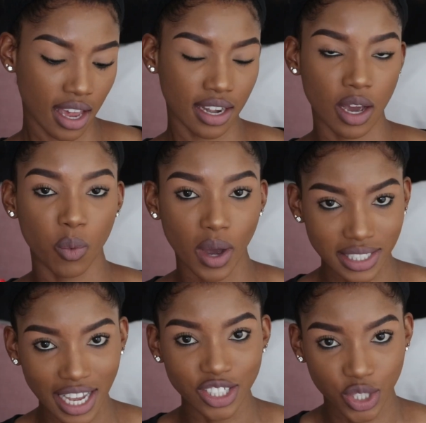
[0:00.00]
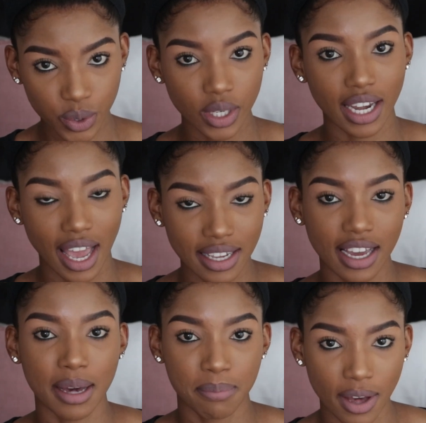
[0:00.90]
Now what I do like
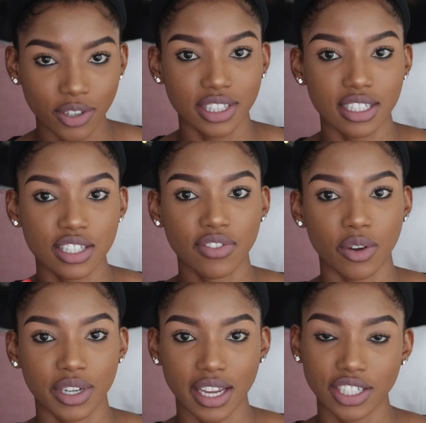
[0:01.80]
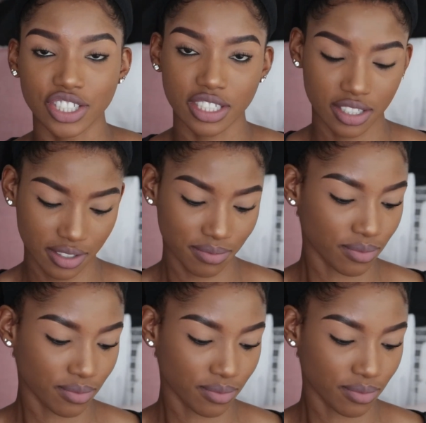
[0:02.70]
about this foundation